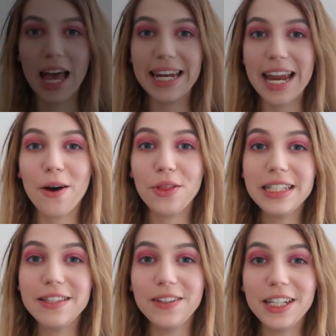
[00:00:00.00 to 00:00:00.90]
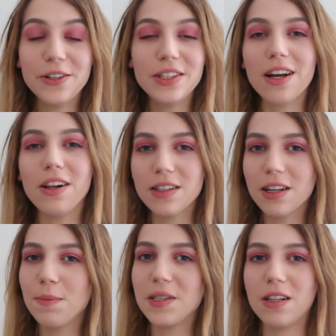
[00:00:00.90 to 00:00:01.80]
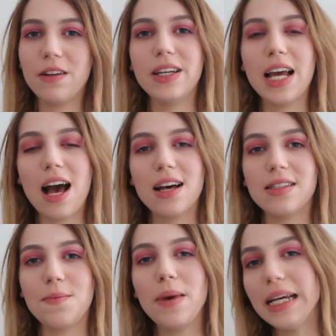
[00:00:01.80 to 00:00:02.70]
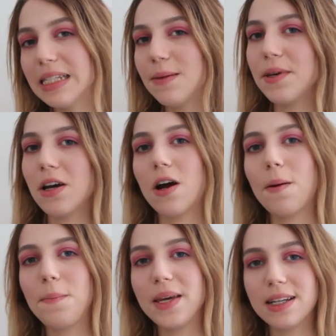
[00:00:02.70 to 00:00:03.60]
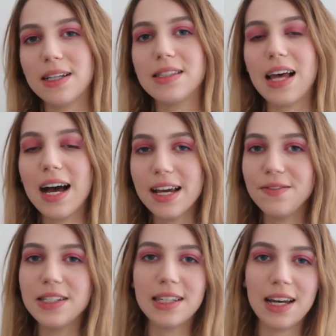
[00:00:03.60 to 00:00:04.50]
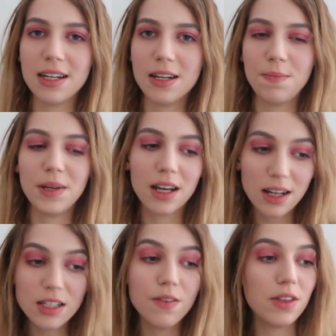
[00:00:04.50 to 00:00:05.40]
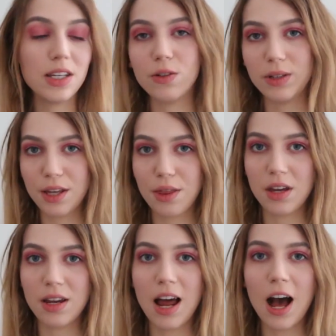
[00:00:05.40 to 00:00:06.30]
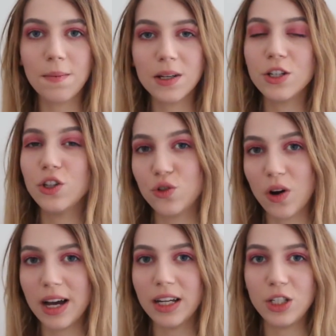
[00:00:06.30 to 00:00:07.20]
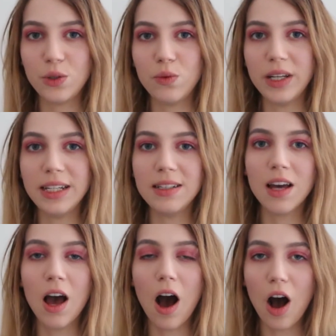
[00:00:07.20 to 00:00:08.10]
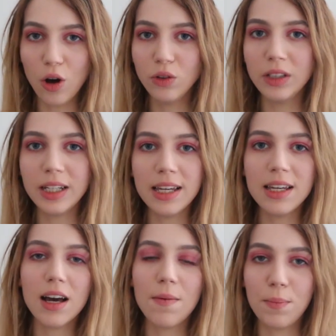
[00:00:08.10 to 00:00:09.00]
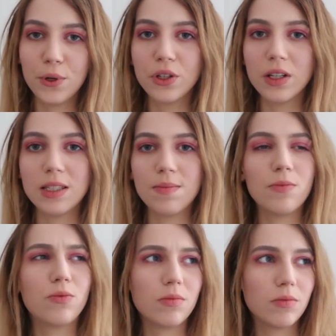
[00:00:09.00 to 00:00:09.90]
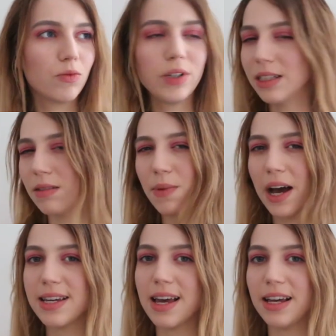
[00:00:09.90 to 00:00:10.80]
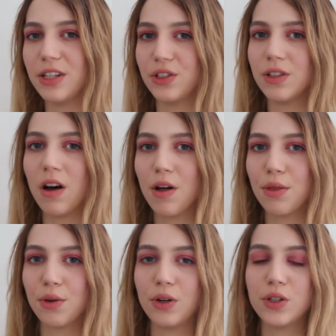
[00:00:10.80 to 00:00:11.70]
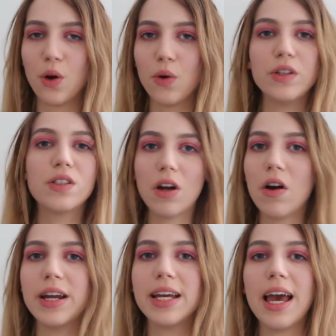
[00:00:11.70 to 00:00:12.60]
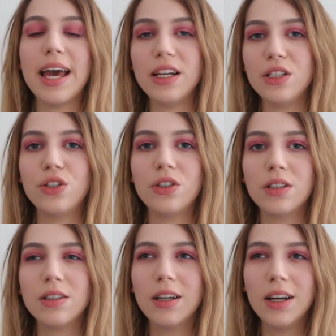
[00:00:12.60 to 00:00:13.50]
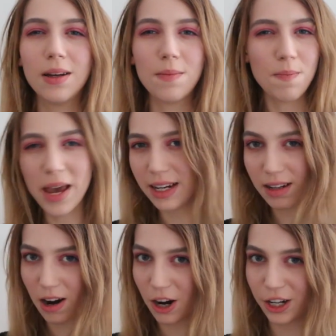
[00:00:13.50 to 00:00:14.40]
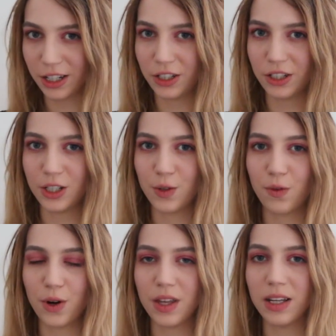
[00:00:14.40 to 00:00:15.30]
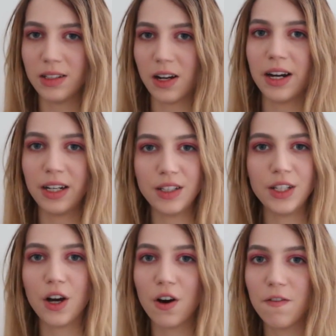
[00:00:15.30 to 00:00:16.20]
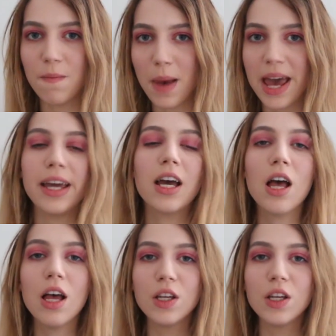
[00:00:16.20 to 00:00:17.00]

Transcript: Now this video is also going to be serving as a May TBR because I have decided, because of this readathon, I'm going to try to read only books written by Asian authors or starring Asian main characters for the entirety of May.